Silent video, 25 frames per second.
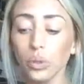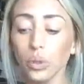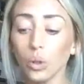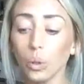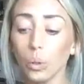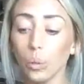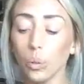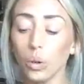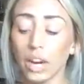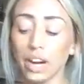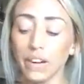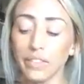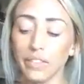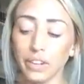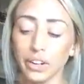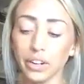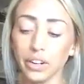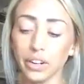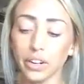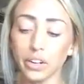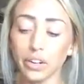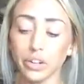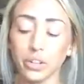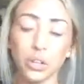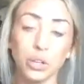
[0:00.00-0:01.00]

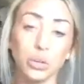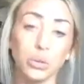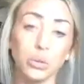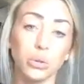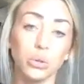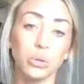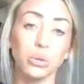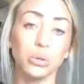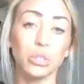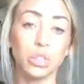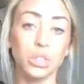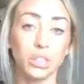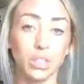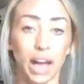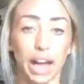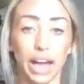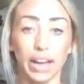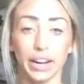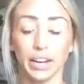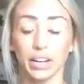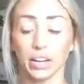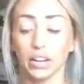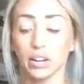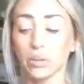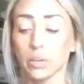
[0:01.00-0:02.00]
whatever you
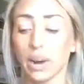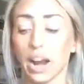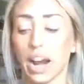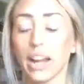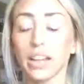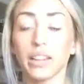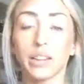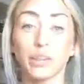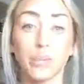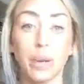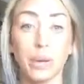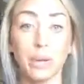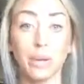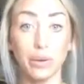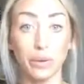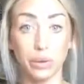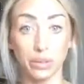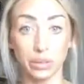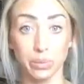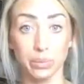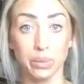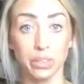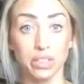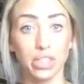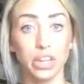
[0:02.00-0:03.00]
desired, right? Maybe it was
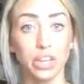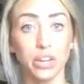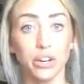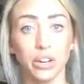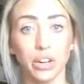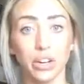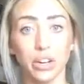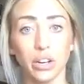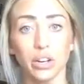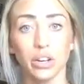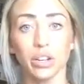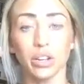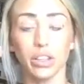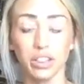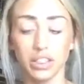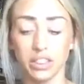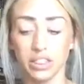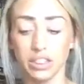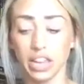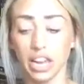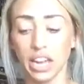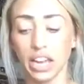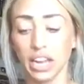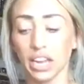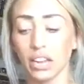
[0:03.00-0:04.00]
a material
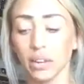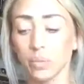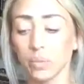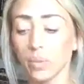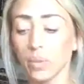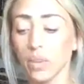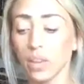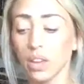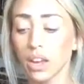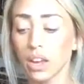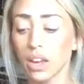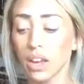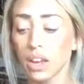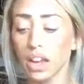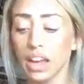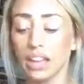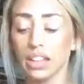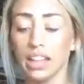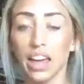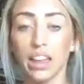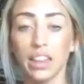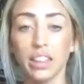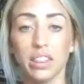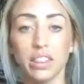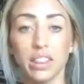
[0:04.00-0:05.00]
thing, and
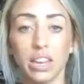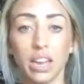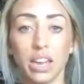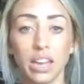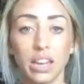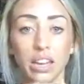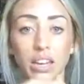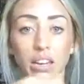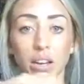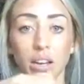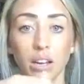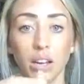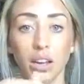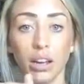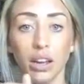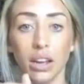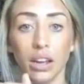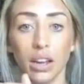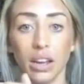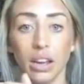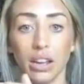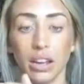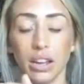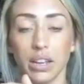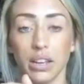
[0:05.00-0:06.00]
that thing
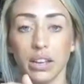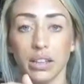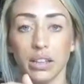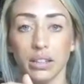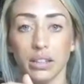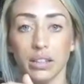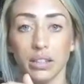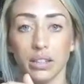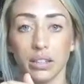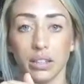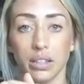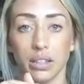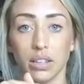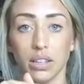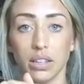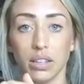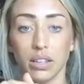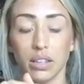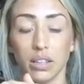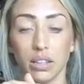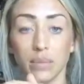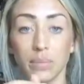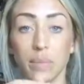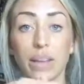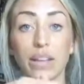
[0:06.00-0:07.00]

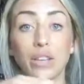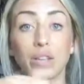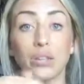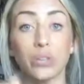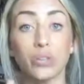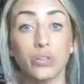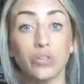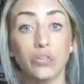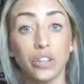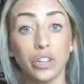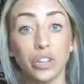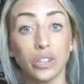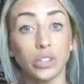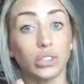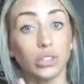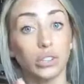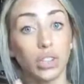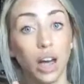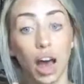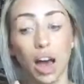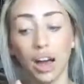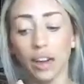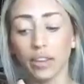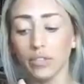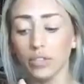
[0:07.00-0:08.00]
makes you feel
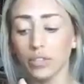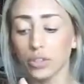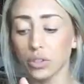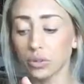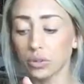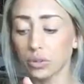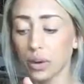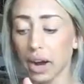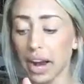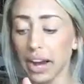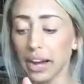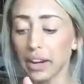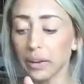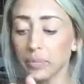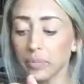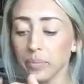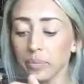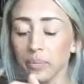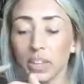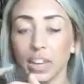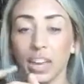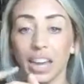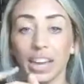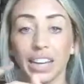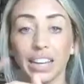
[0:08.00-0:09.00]
loved, right?
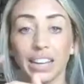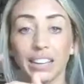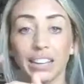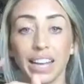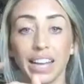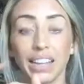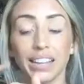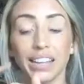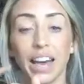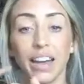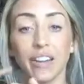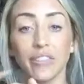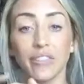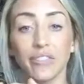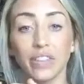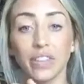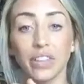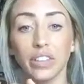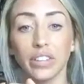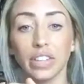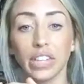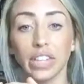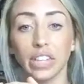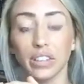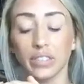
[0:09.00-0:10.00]
And then that
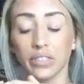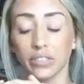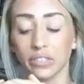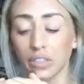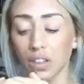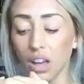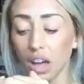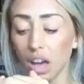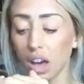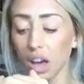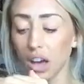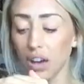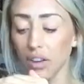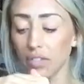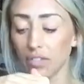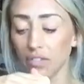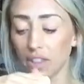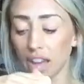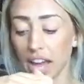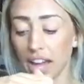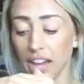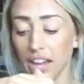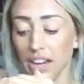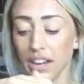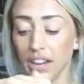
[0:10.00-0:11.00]
feeling of love
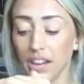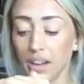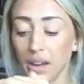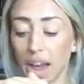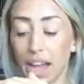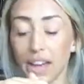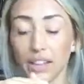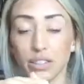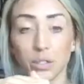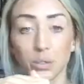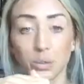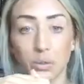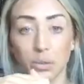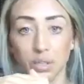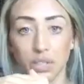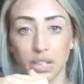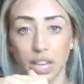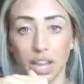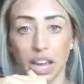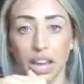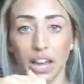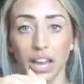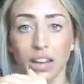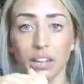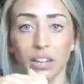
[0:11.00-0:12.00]
then, as you
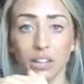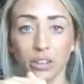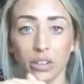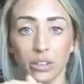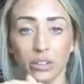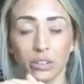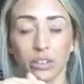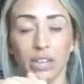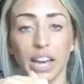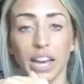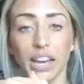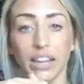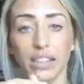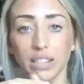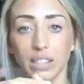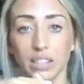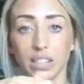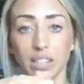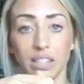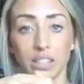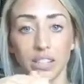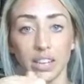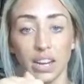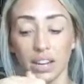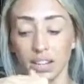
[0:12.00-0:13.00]
scan your list,
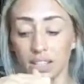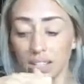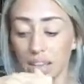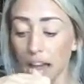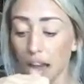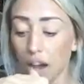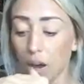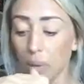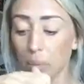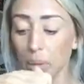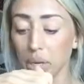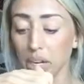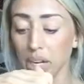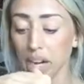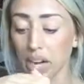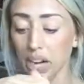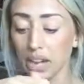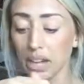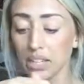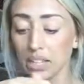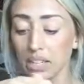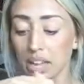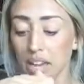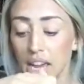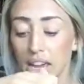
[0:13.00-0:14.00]
sticks out
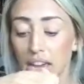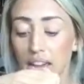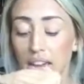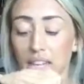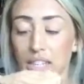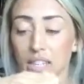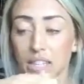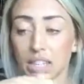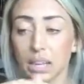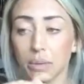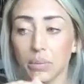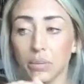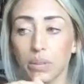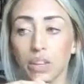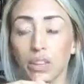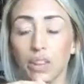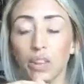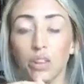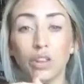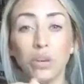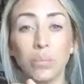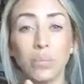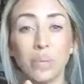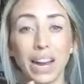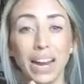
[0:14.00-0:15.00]
because it's something that
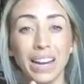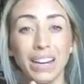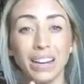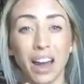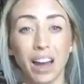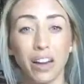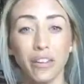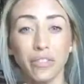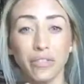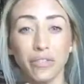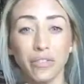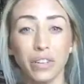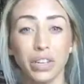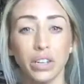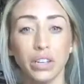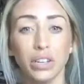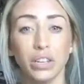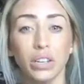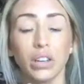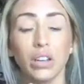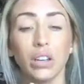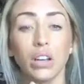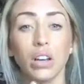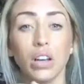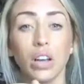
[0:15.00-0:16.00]
you might not
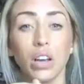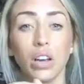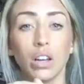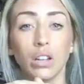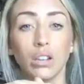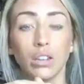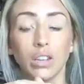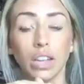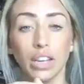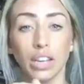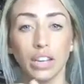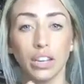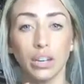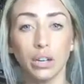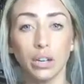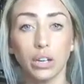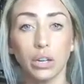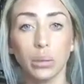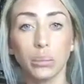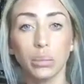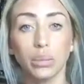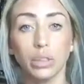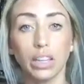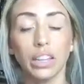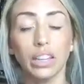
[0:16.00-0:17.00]
feel like you're
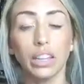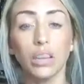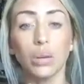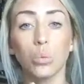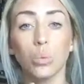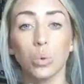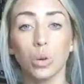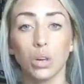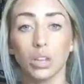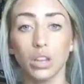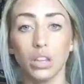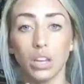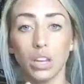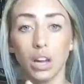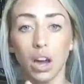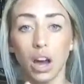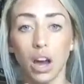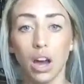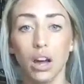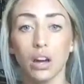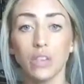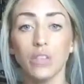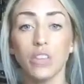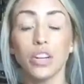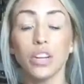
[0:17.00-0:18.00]
completely worthy
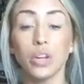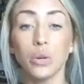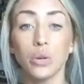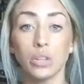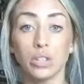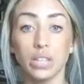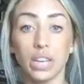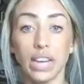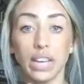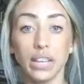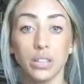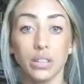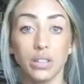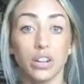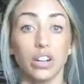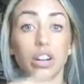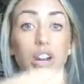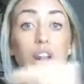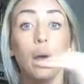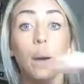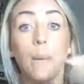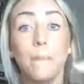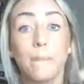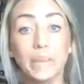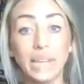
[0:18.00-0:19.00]
of, and you just answered,
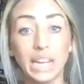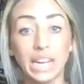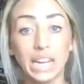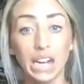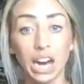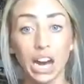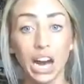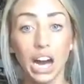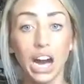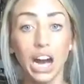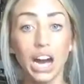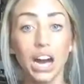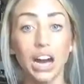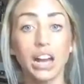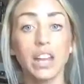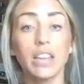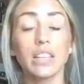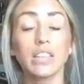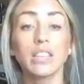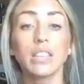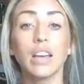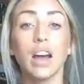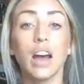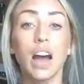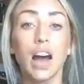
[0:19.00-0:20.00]

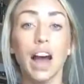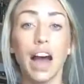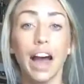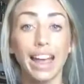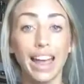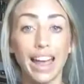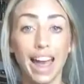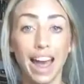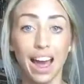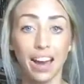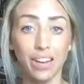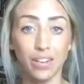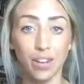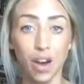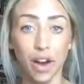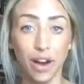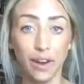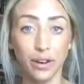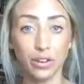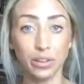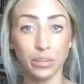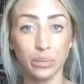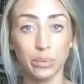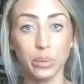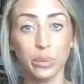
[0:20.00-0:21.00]
because I have
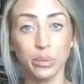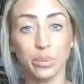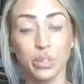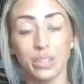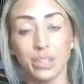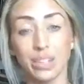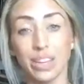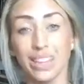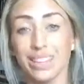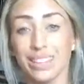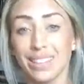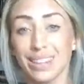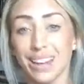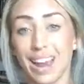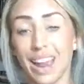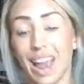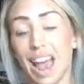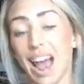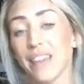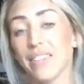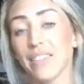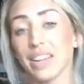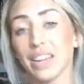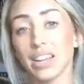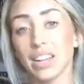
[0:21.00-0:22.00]
autoimmune disease and
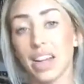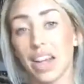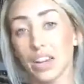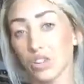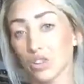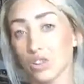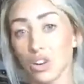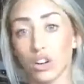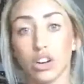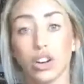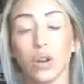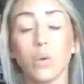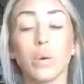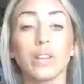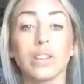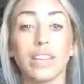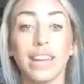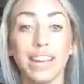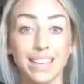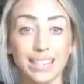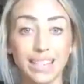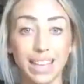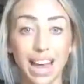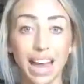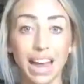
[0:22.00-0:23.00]
I struggle with
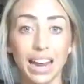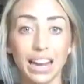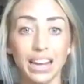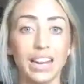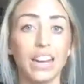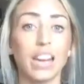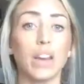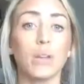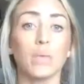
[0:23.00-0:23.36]
anxiety,